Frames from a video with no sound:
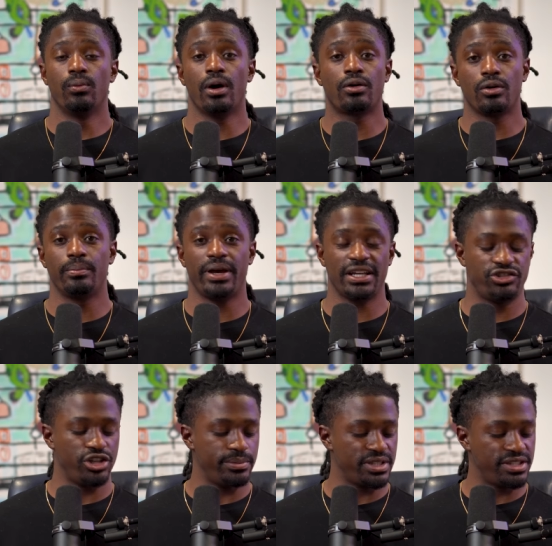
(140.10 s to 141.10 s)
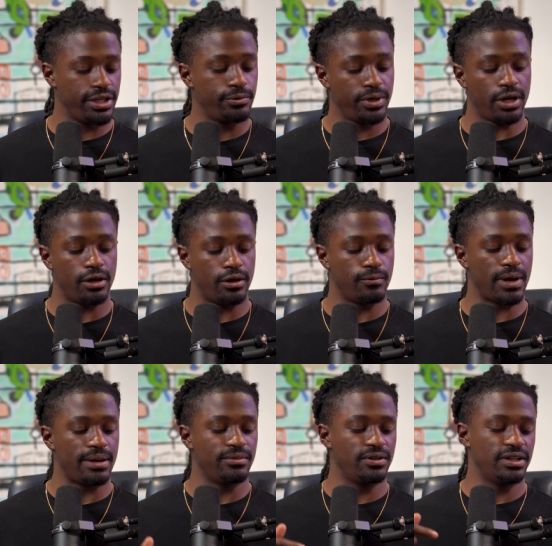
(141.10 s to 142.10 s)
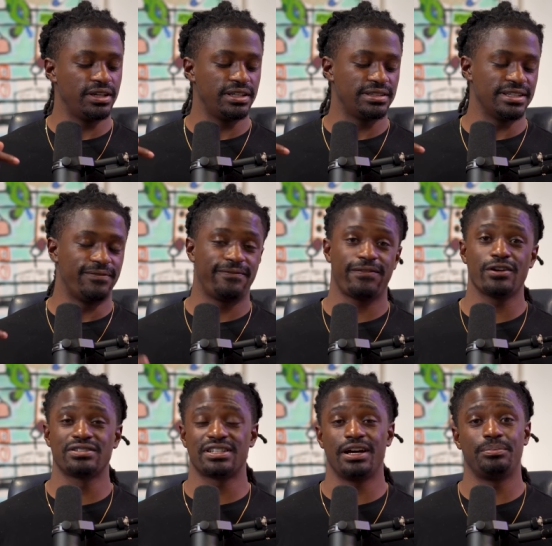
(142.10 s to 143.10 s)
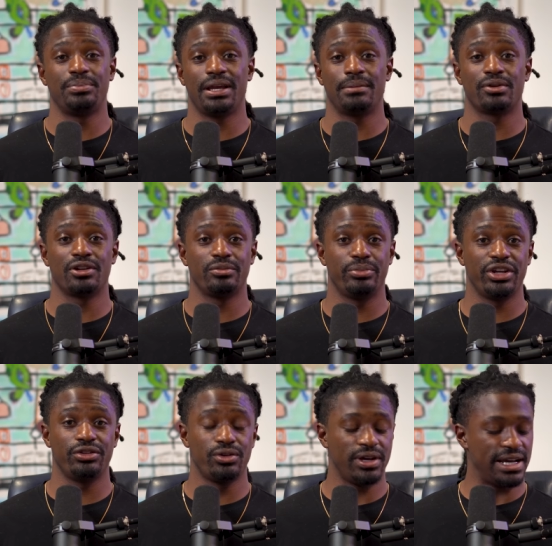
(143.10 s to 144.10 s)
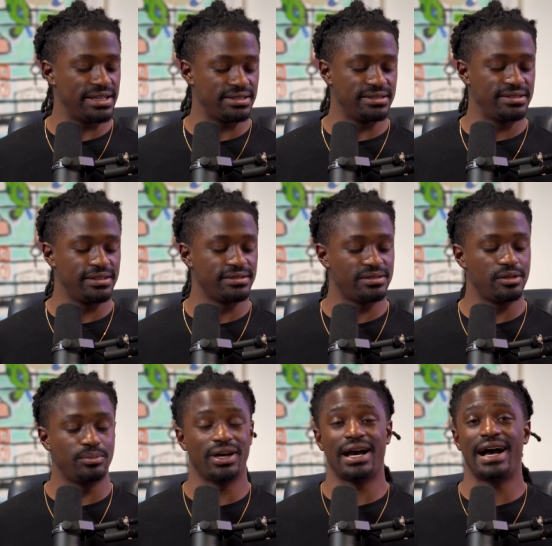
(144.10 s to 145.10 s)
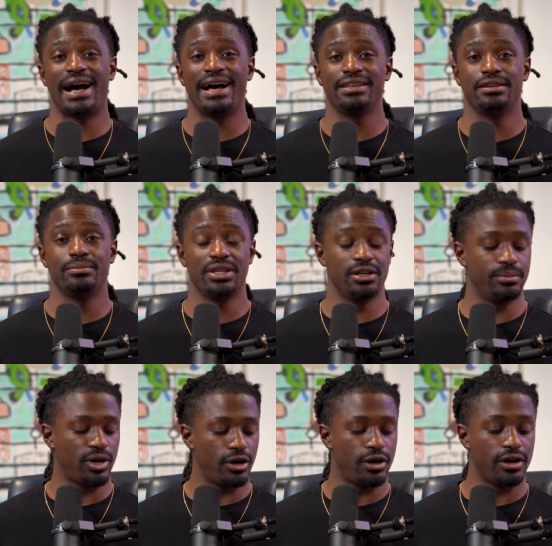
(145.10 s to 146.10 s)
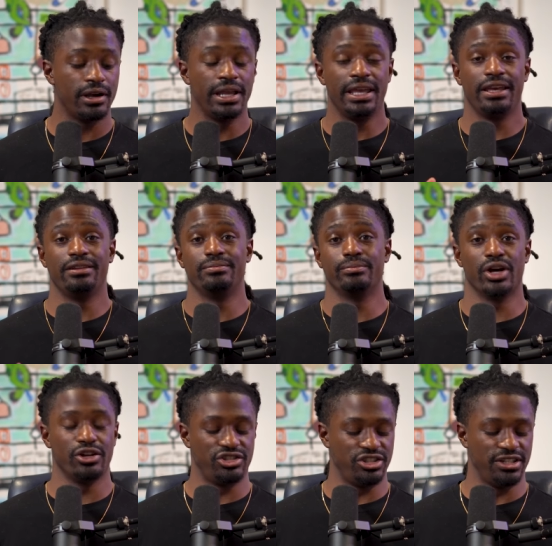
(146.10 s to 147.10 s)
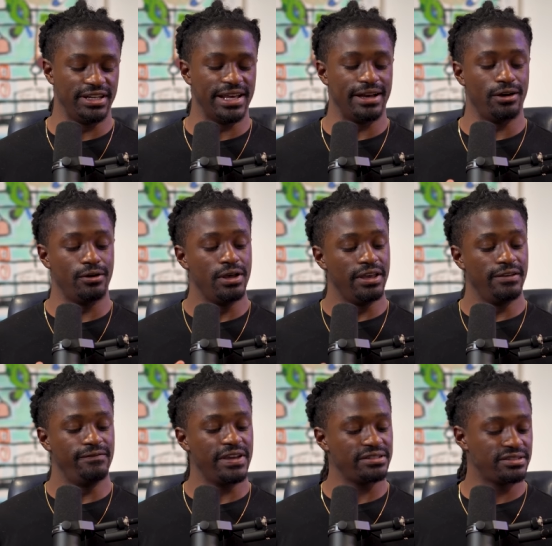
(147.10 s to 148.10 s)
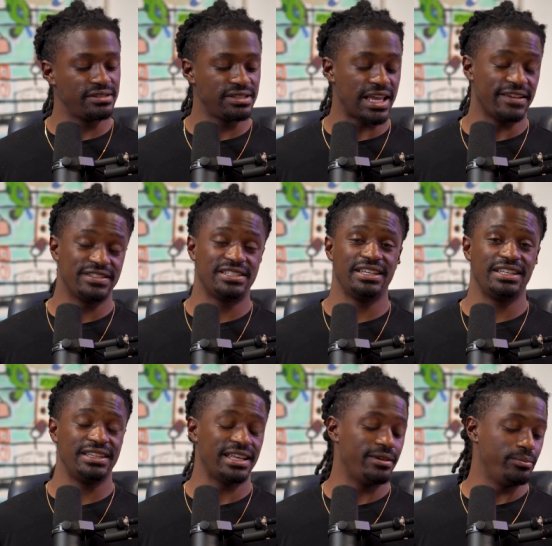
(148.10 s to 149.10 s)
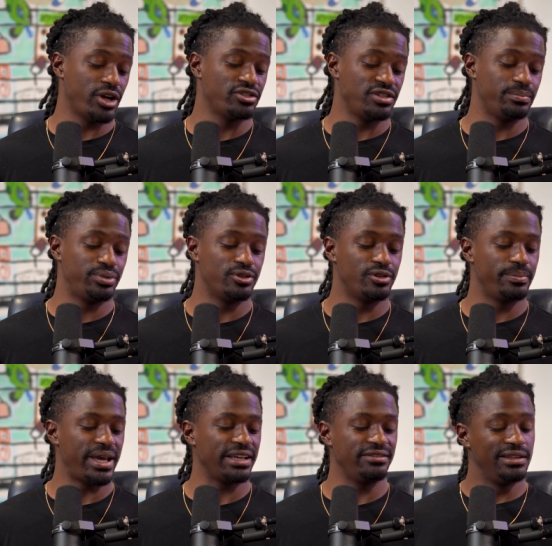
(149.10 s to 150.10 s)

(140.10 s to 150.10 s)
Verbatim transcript: Welcome back, Dreamers. Here we are on Robinhood. The first company I'm going to bring you guys is ticker symbol IMMR Immersion. Now, investors have seen the Immersion pull back